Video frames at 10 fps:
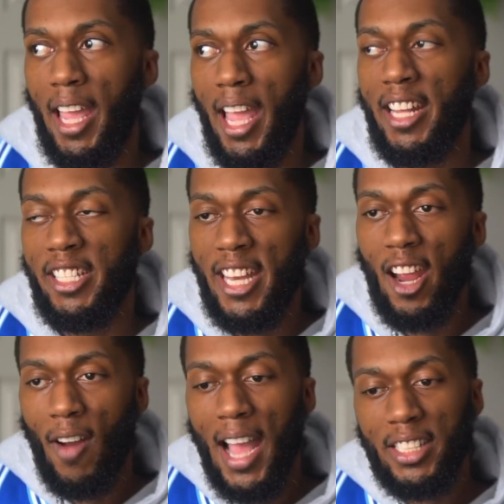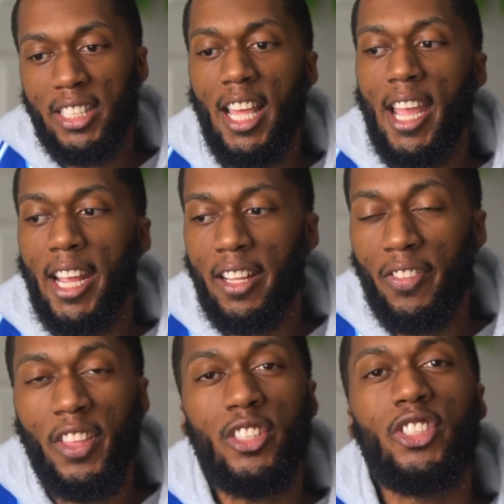And dare I say,
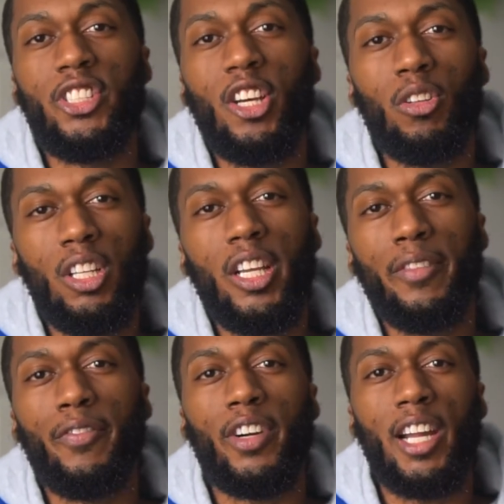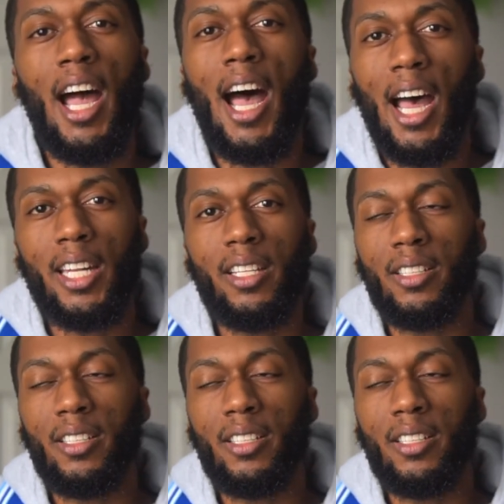they're still looking for God.